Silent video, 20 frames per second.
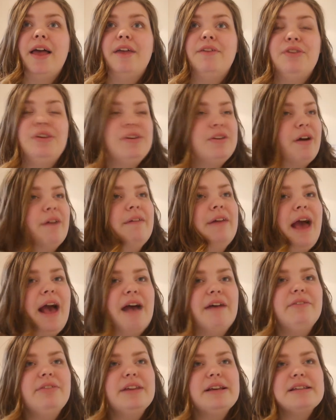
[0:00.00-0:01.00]
If you don't
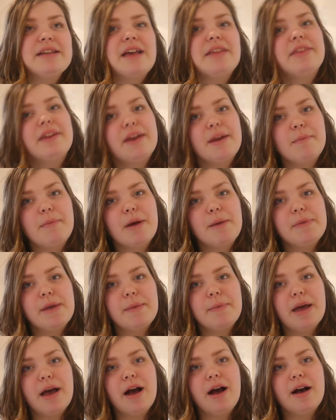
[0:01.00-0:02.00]
have this, I think it might be
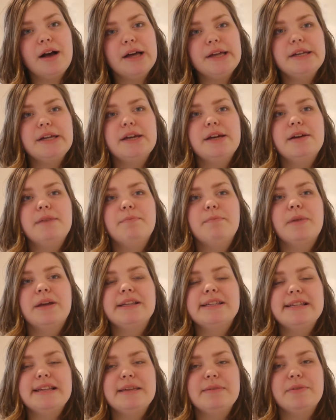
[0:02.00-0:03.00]
a bit harder.
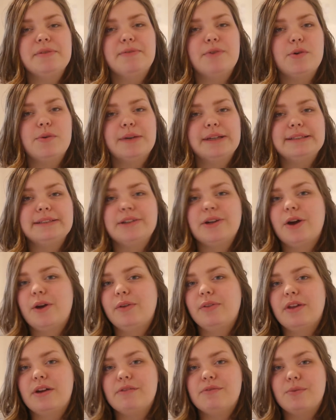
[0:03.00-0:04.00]
My team have always
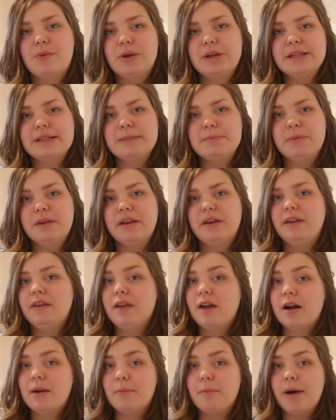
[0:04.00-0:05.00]
known that I've wanted to be a
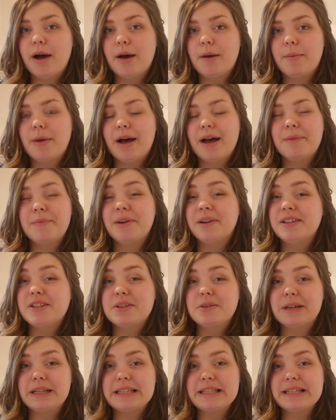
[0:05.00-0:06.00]
young mum. I'm only
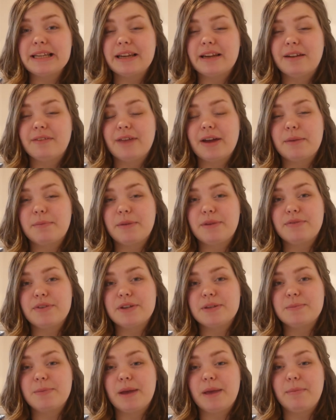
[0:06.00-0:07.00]
20 and I've had my
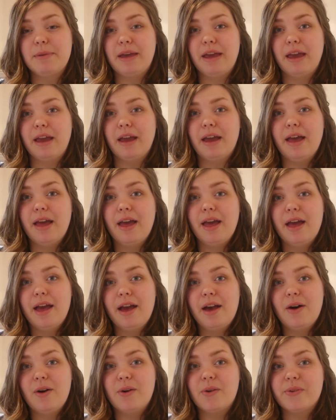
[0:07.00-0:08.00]
first baby
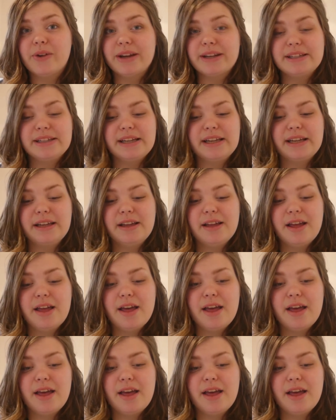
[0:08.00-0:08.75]
already.